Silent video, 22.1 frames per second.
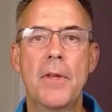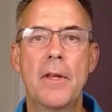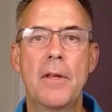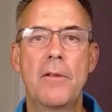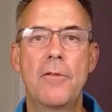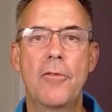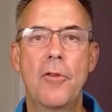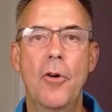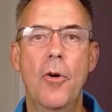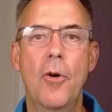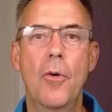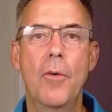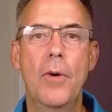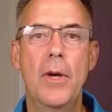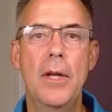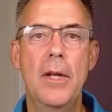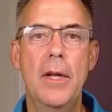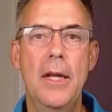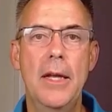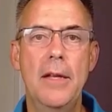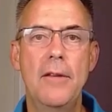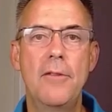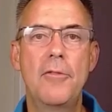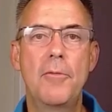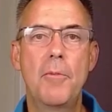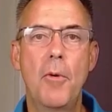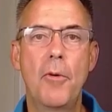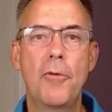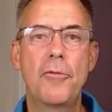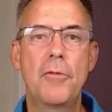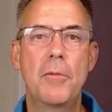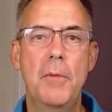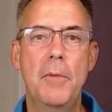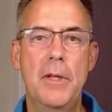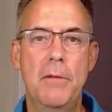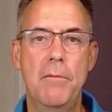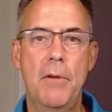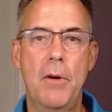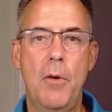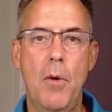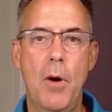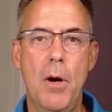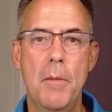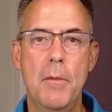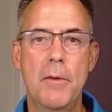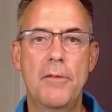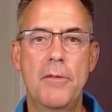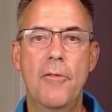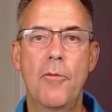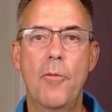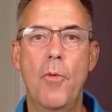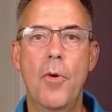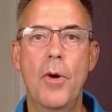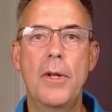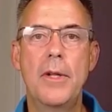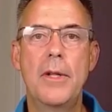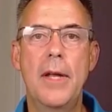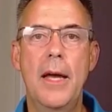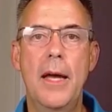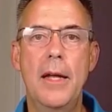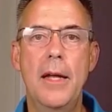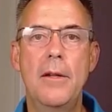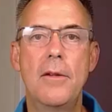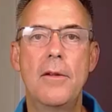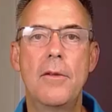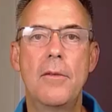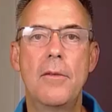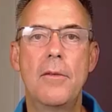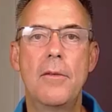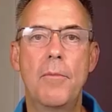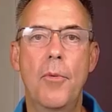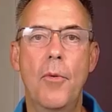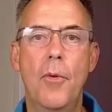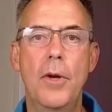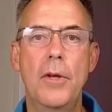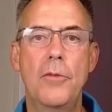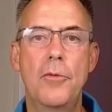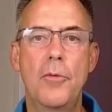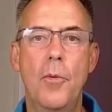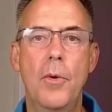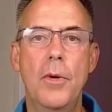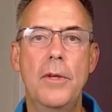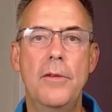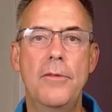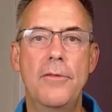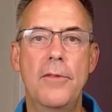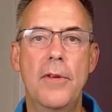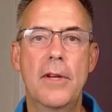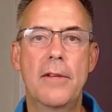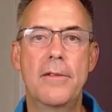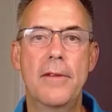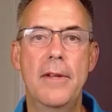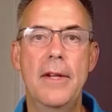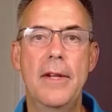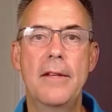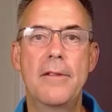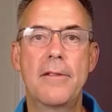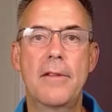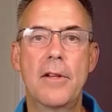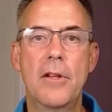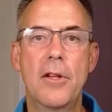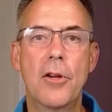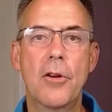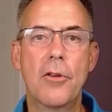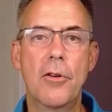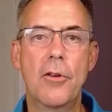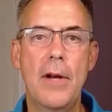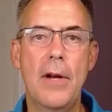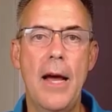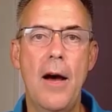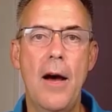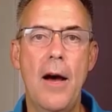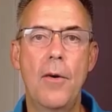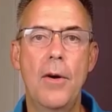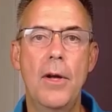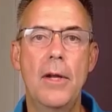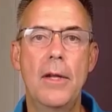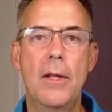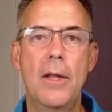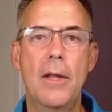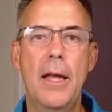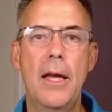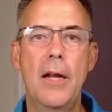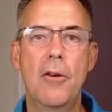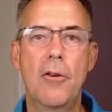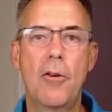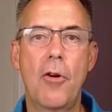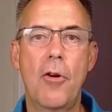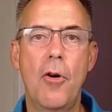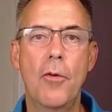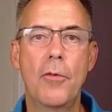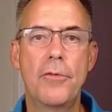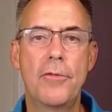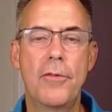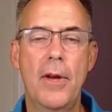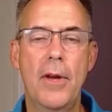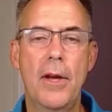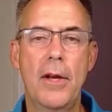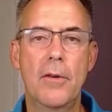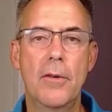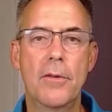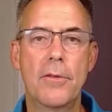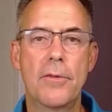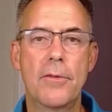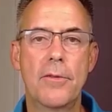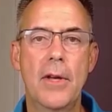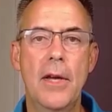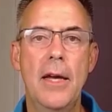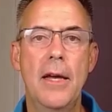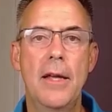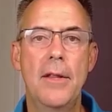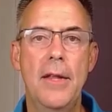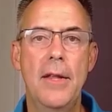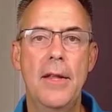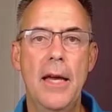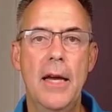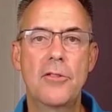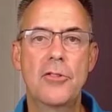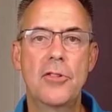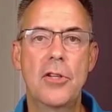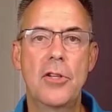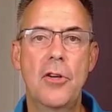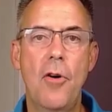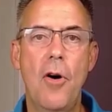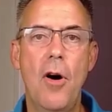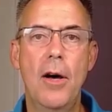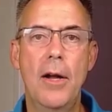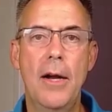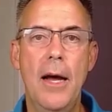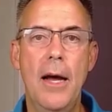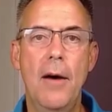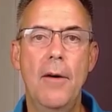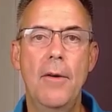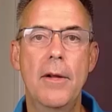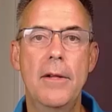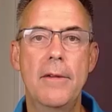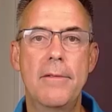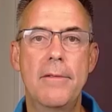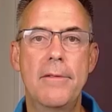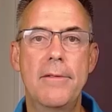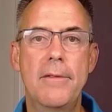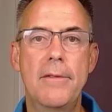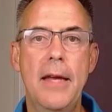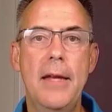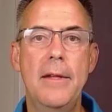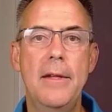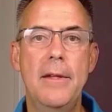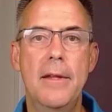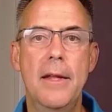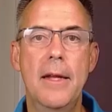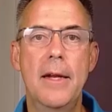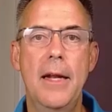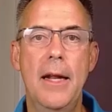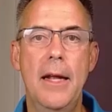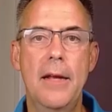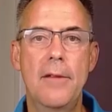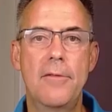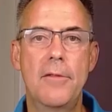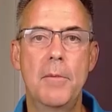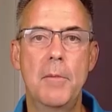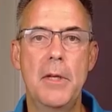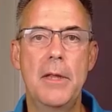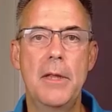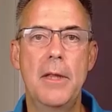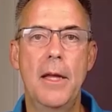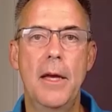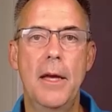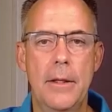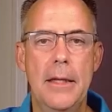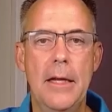So it is supposed to meet the requirements of 110.26, and it's clearer now in later code cycles. They actually call it out and state that it has to meet that.